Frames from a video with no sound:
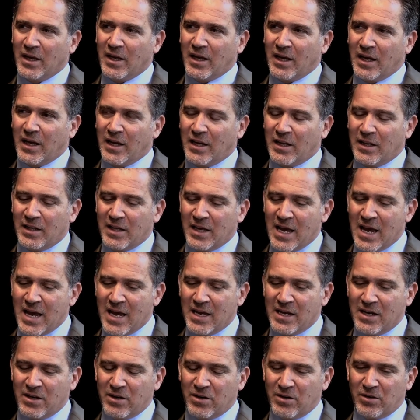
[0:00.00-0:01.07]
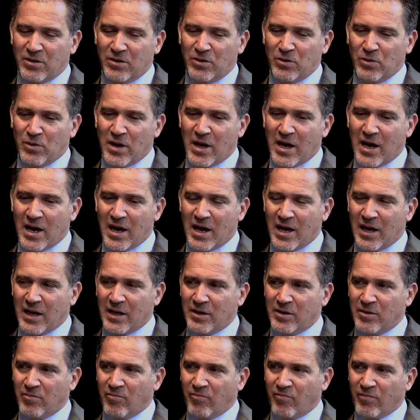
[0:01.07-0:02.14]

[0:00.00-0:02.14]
And in the end, you had